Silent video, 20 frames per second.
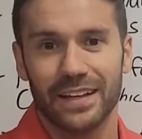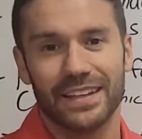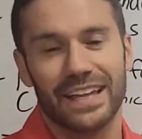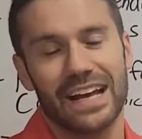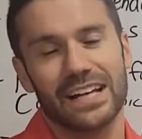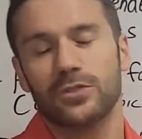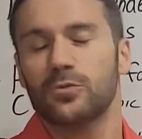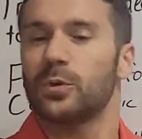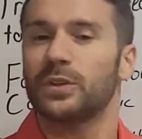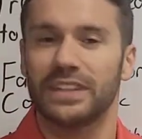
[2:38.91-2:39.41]

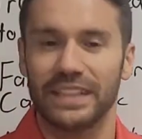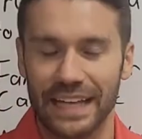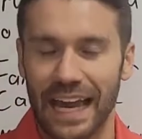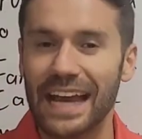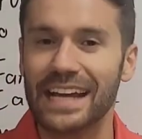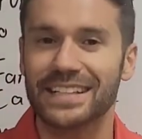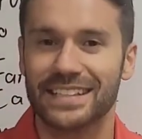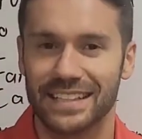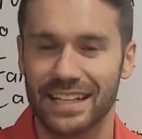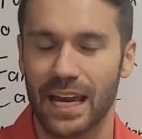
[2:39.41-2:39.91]
That's what
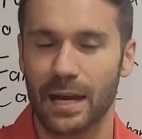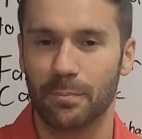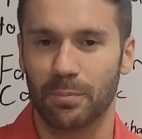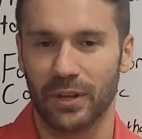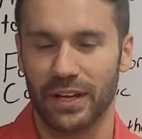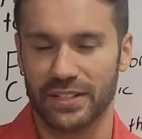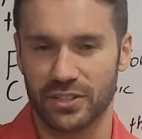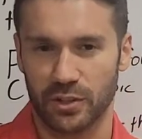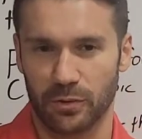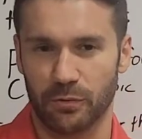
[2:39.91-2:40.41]
the ACA
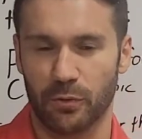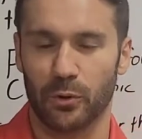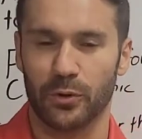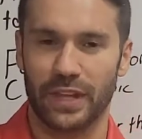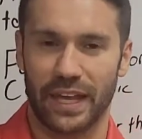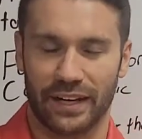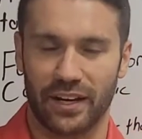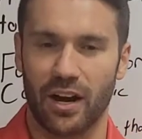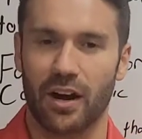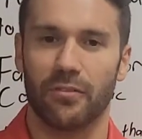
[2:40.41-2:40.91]
plans are for
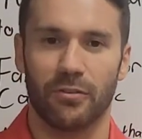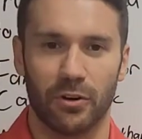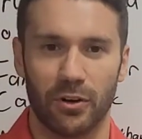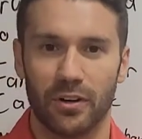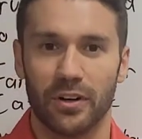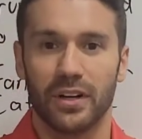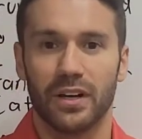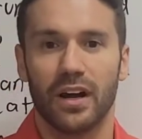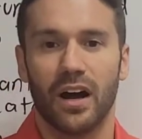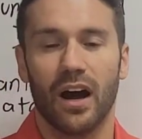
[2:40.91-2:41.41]
that
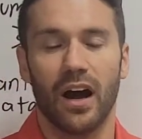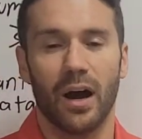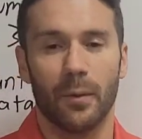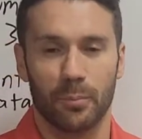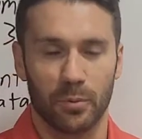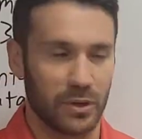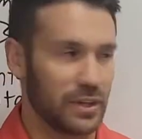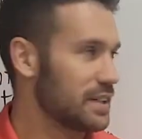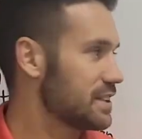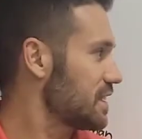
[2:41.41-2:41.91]
cover uh,
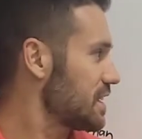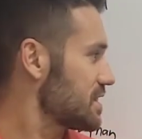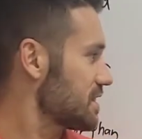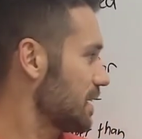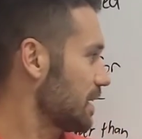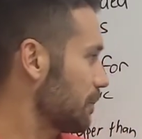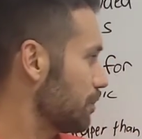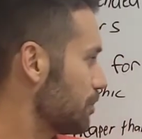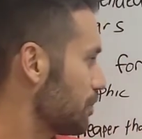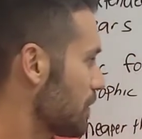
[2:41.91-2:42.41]
pre-existing.